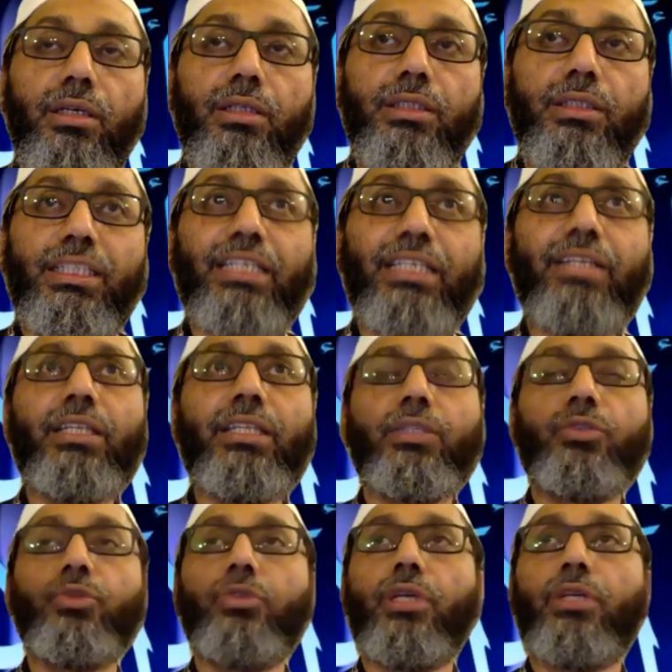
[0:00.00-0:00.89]
degree
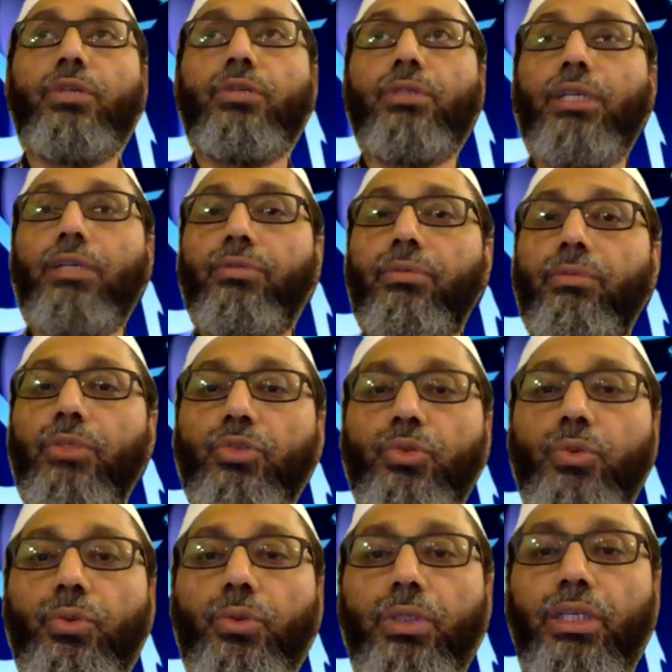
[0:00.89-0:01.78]
that you're trying to get from the
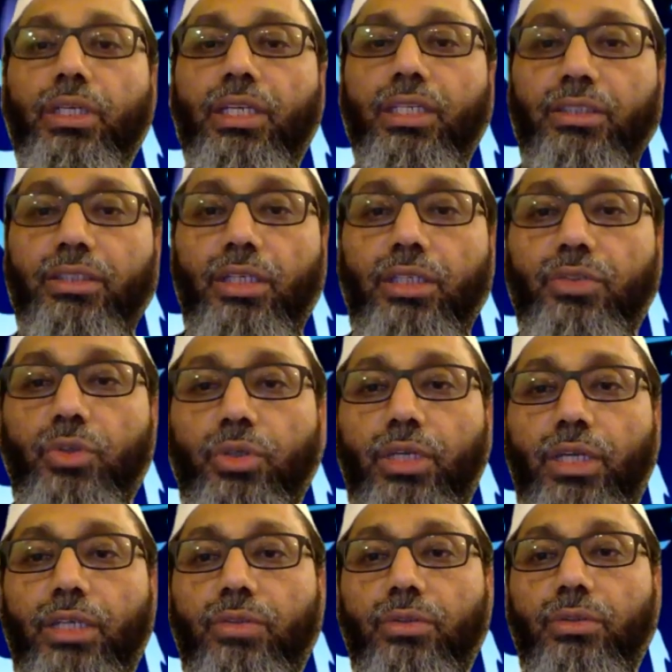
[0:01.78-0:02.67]
schooling is
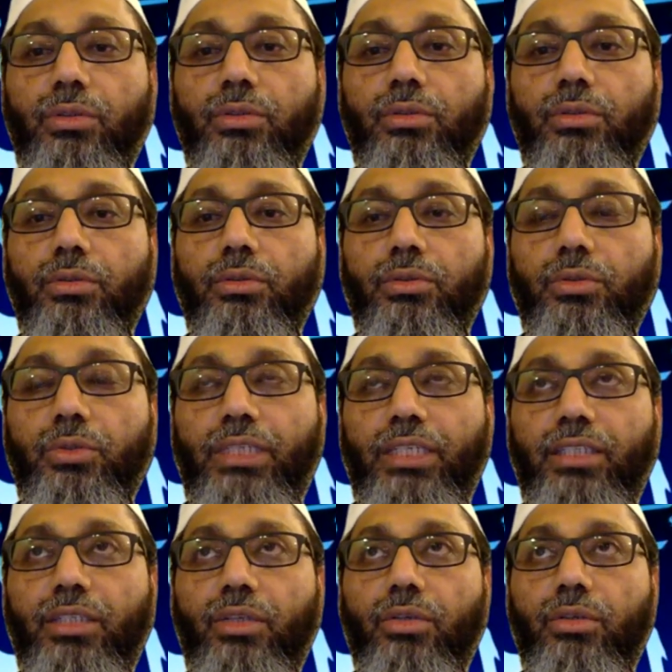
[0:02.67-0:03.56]
okay to
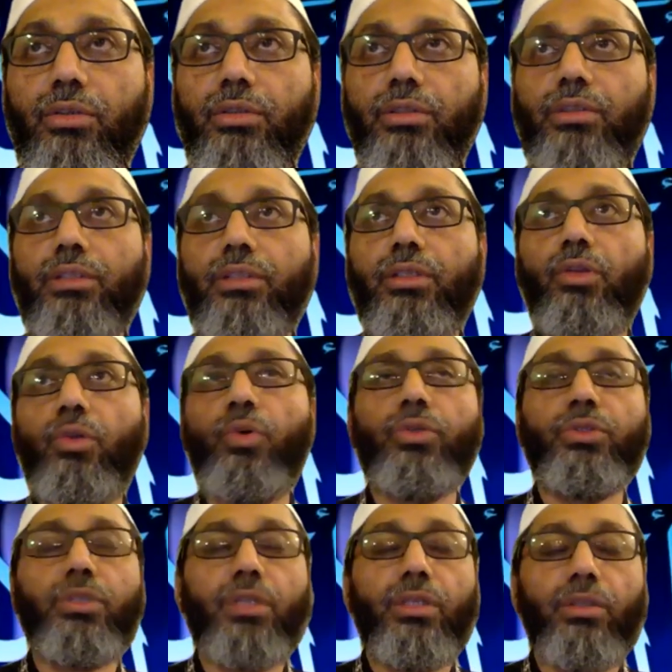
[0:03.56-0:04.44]
take the
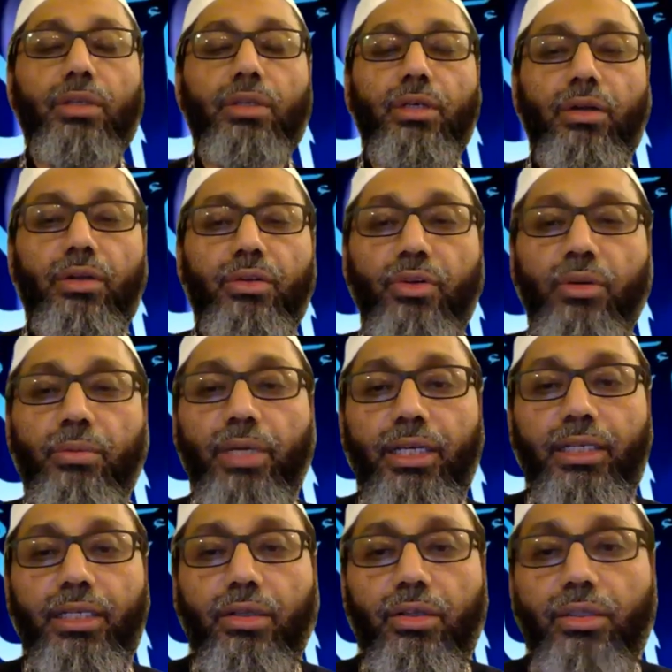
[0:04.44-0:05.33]
loans on riba
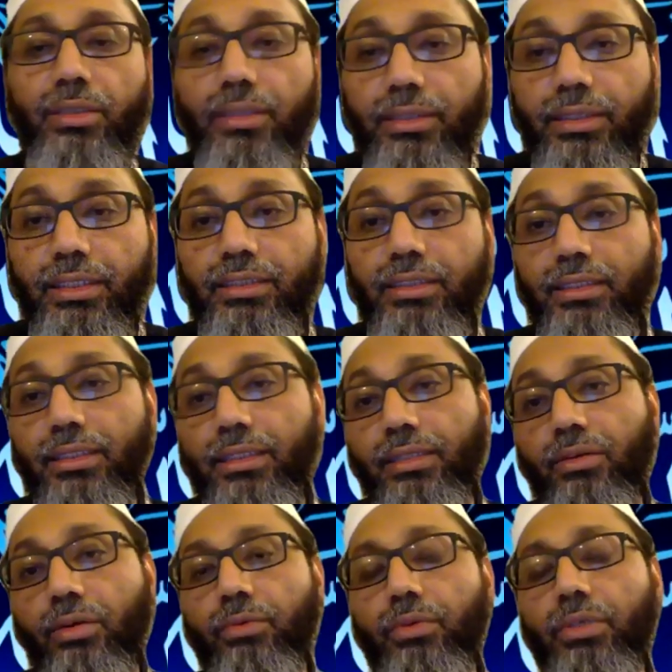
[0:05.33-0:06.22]
and all.
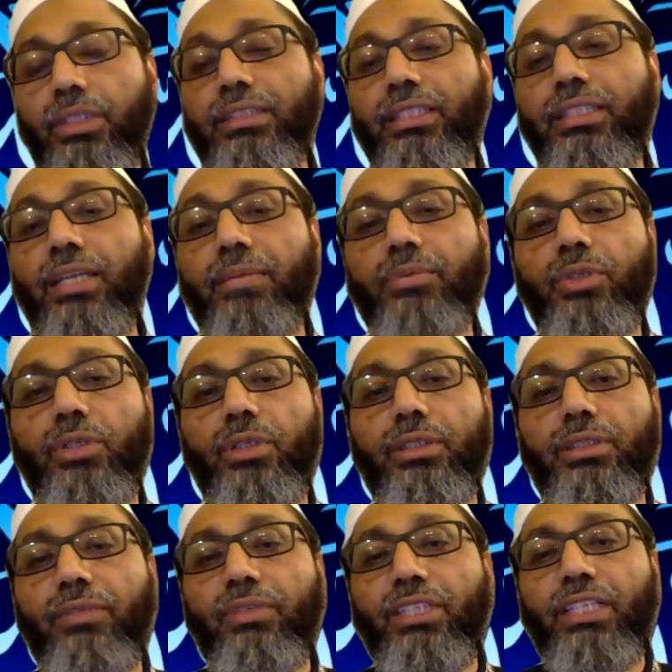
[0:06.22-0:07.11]
It's
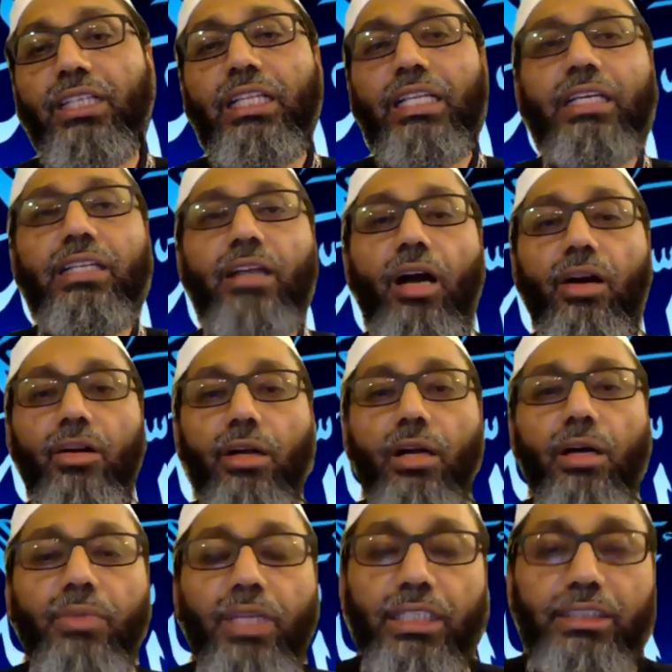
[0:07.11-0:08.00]
a very clear
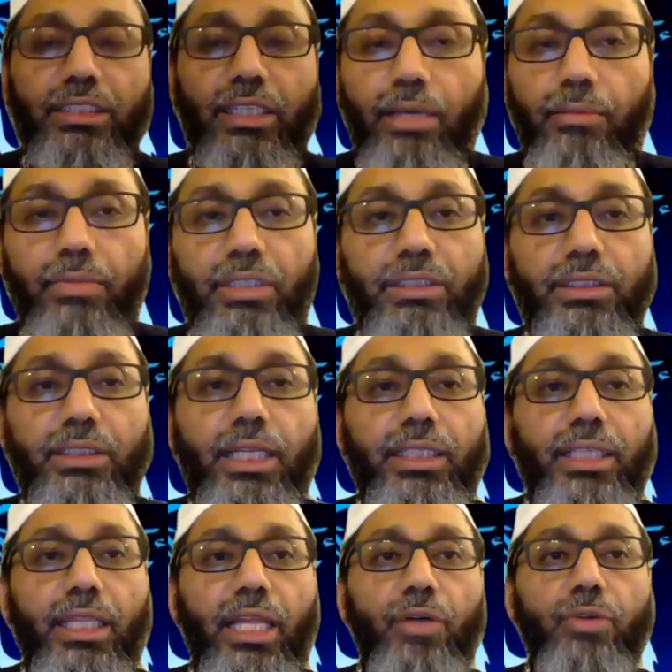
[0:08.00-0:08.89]
haram in Islam. It's not
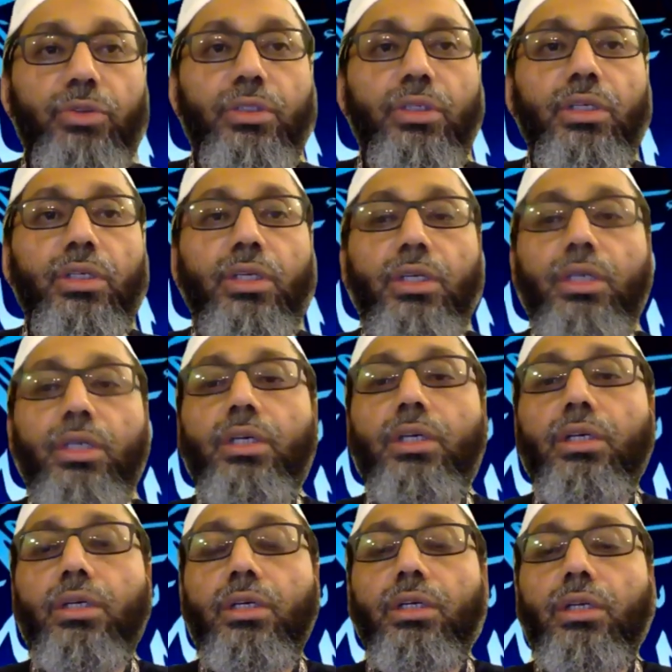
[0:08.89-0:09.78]
allowed.
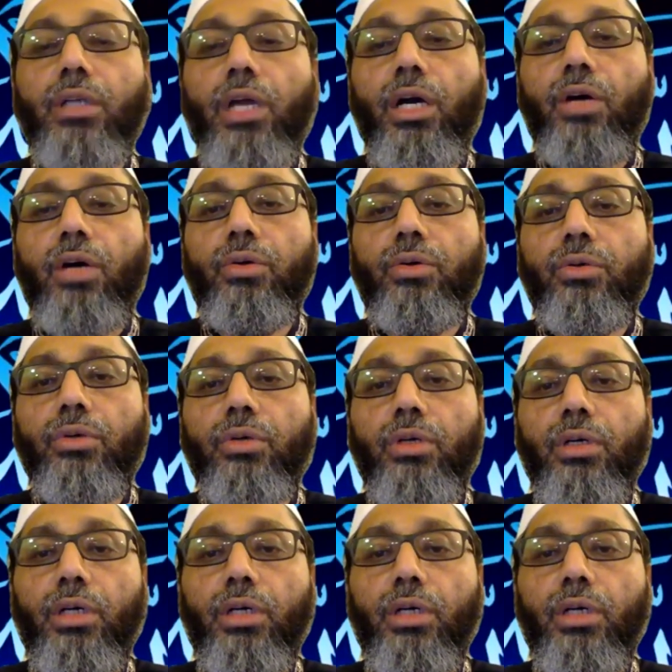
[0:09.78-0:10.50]
Now,